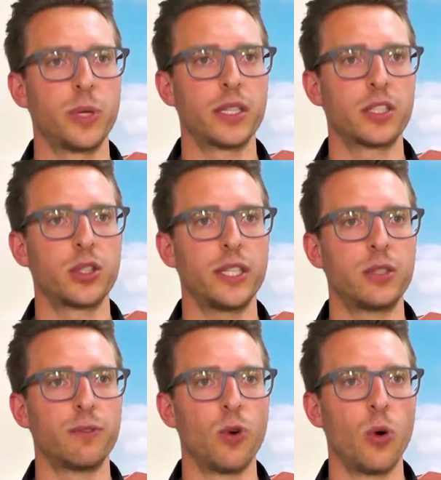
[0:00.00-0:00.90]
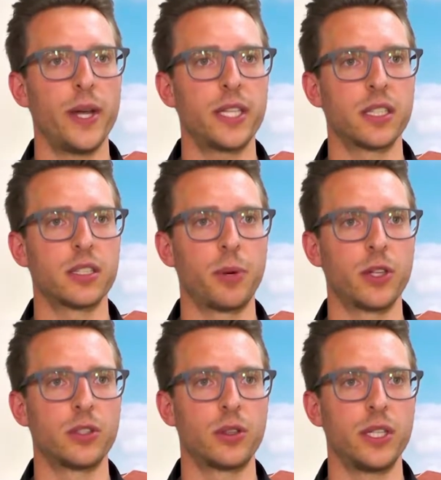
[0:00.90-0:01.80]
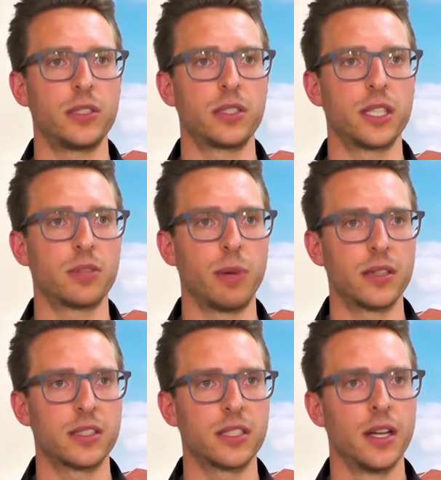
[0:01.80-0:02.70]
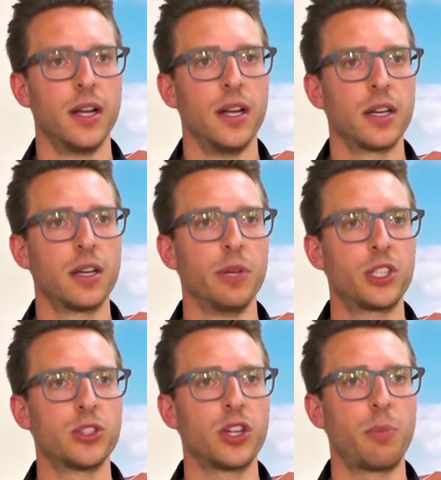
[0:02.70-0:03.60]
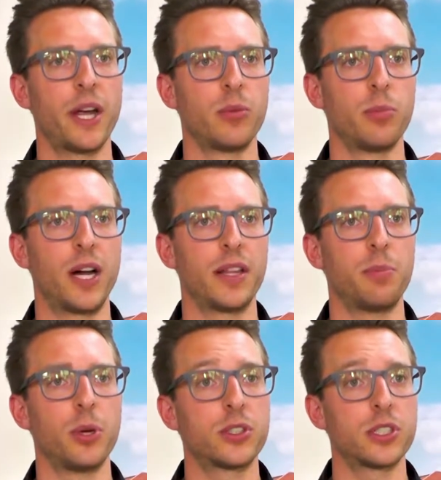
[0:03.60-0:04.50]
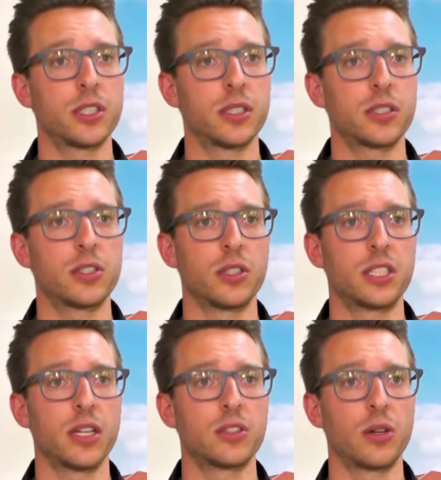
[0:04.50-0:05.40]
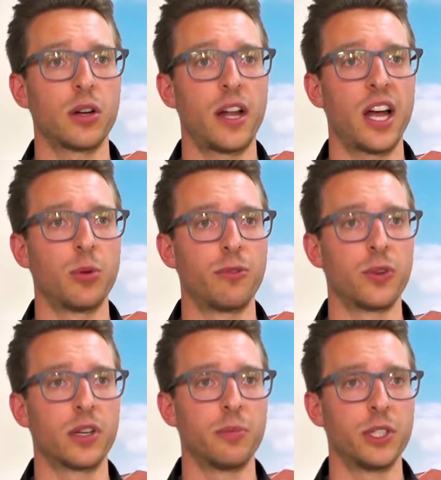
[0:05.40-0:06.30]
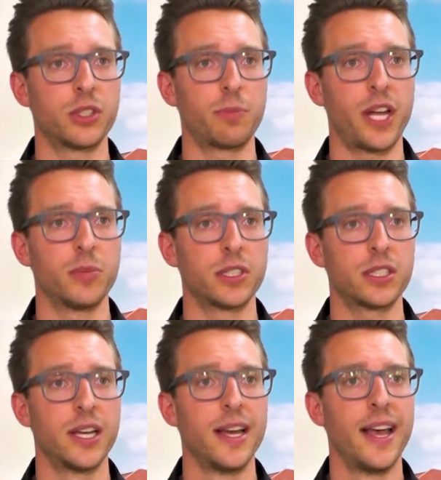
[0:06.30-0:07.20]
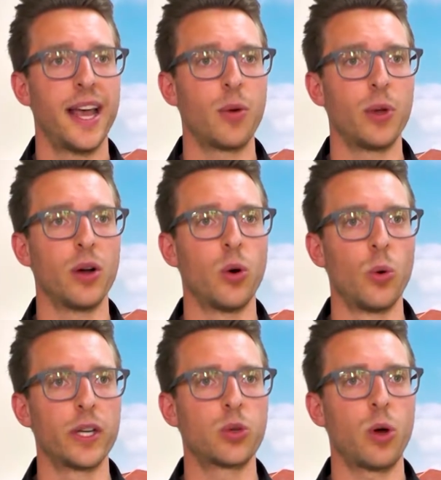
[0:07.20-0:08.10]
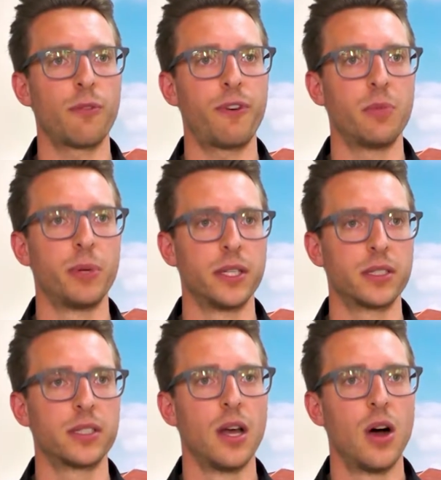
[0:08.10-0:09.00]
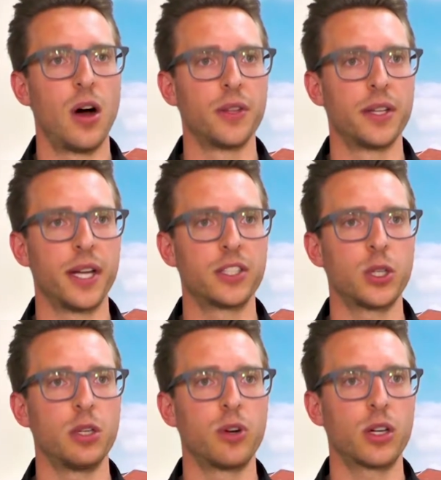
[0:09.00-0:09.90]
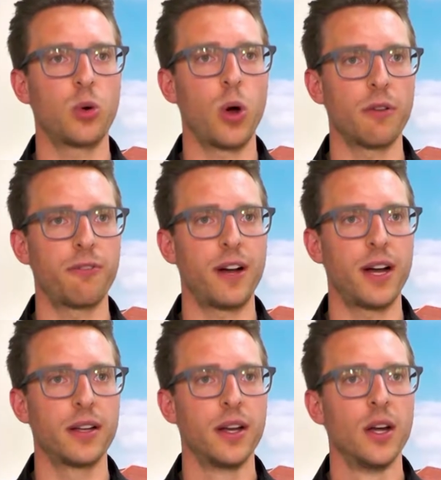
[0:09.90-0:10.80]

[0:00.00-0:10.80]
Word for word: quick as three to four weeks as opposed to three to six months. Commissions are payable by the purchasers, so sellers are not liable for the commission payments. And we always qualify bidders on the day, so you've got qualified